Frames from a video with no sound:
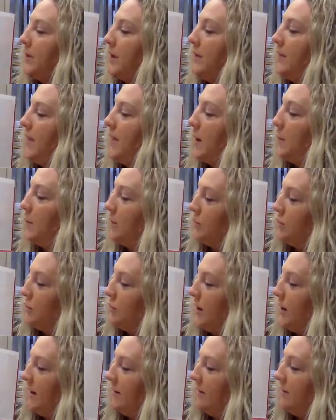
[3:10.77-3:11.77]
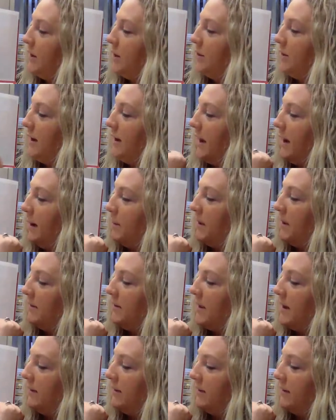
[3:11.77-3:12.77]
They will trace their name as
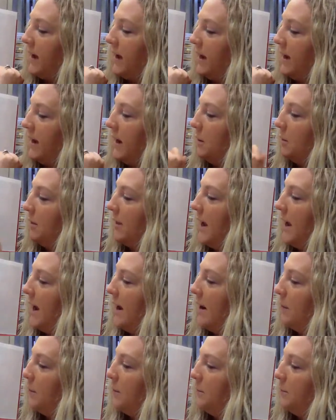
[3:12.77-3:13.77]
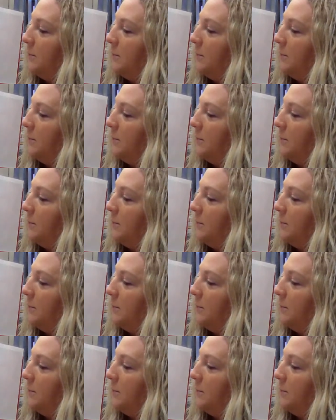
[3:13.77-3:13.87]
they say it out loud.